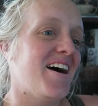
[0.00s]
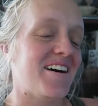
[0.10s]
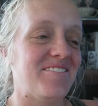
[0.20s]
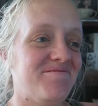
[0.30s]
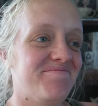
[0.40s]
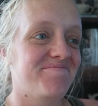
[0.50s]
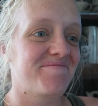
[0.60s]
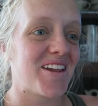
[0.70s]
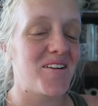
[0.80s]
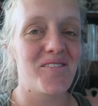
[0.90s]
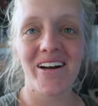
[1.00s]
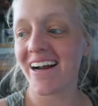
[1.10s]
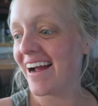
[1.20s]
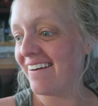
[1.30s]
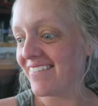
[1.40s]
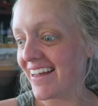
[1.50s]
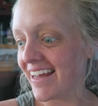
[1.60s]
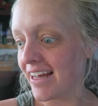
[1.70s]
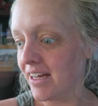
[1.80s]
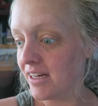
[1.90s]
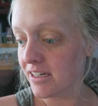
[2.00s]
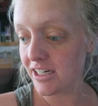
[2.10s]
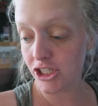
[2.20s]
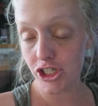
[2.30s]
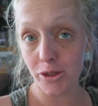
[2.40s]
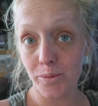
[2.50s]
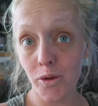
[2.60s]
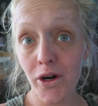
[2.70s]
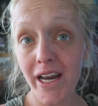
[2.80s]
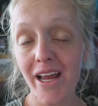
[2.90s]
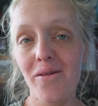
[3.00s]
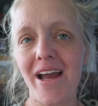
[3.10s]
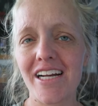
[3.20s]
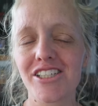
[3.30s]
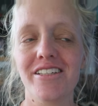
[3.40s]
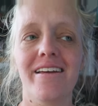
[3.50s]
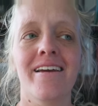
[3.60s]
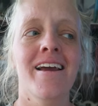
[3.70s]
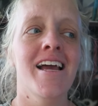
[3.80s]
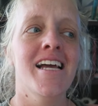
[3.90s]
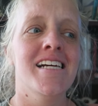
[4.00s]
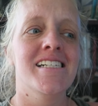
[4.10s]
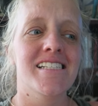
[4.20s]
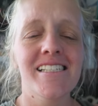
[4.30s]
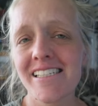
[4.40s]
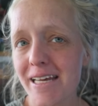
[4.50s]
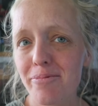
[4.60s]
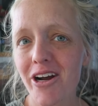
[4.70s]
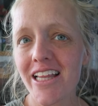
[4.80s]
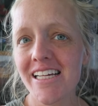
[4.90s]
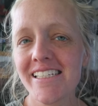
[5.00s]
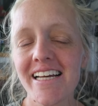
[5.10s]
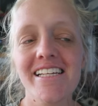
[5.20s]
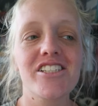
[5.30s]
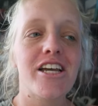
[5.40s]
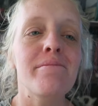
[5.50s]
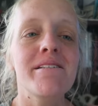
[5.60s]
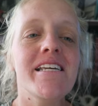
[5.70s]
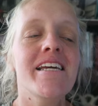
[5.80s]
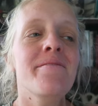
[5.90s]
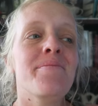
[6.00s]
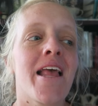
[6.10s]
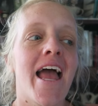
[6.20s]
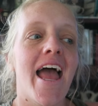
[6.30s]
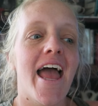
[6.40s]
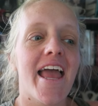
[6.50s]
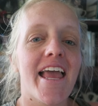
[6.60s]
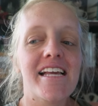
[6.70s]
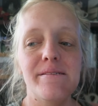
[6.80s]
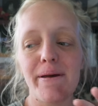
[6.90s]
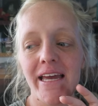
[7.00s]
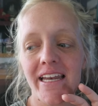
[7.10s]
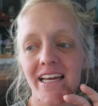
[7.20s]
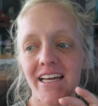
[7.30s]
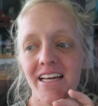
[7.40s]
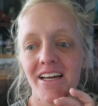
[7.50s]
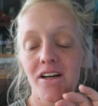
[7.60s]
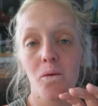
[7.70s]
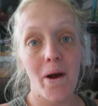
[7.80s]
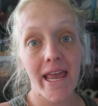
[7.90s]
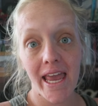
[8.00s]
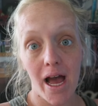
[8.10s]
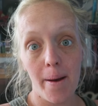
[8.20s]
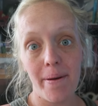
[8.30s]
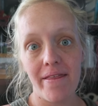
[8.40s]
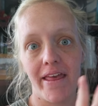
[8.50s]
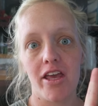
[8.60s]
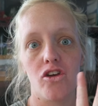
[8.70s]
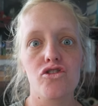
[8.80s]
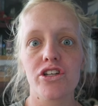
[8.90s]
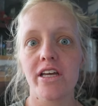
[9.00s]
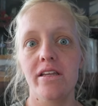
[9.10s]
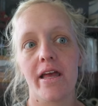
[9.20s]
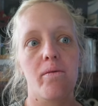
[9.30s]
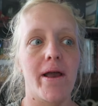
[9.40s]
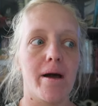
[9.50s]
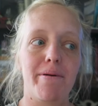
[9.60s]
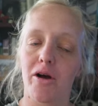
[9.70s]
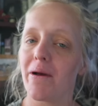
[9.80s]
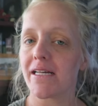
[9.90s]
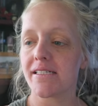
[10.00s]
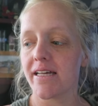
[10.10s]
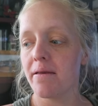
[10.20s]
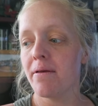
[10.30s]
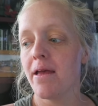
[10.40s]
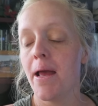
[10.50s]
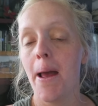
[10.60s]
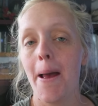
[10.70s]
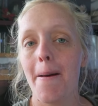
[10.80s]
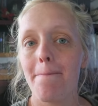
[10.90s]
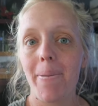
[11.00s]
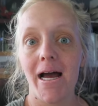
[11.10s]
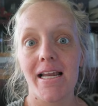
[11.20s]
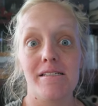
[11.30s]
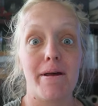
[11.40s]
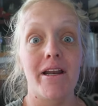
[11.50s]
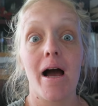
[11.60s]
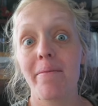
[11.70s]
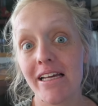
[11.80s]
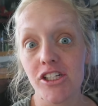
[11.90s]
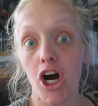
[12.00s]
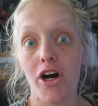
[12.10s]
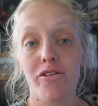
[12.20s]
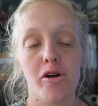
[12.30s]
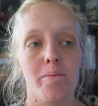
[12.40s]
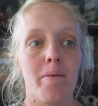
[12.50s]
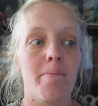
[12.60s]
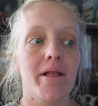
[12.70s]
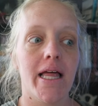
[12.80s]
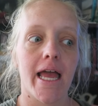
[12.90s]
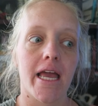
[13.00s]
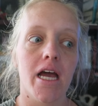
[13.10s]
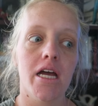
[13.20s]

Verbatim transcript: Um, we're having a chill morning. We actually didn't sleep great last night. Jamesy, he's been waking up and like usually he'd like wake up and go back to sleep, but he's been coming into our room but like